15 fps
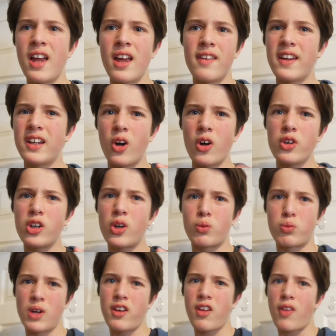They kinda got
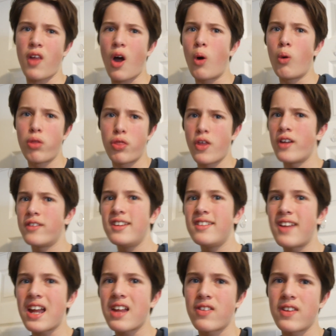rid of the whole
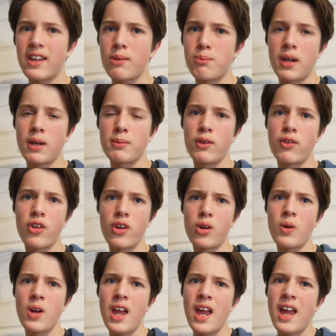30-day thing in Pikmin
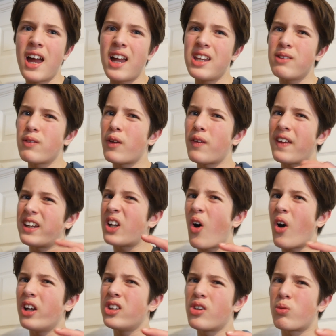2, and even though they
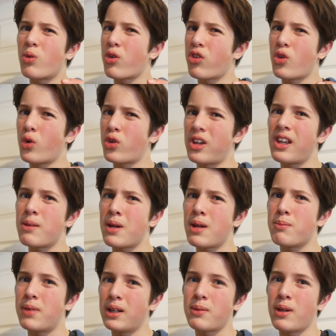kinda restored the limit in
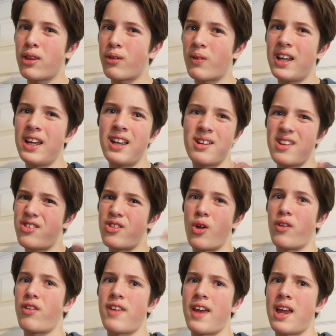Pikmin 3, it's not
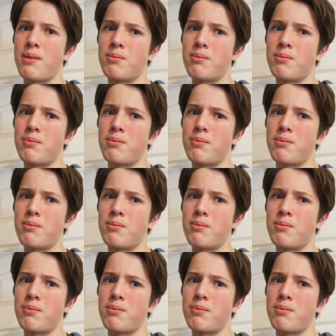the same.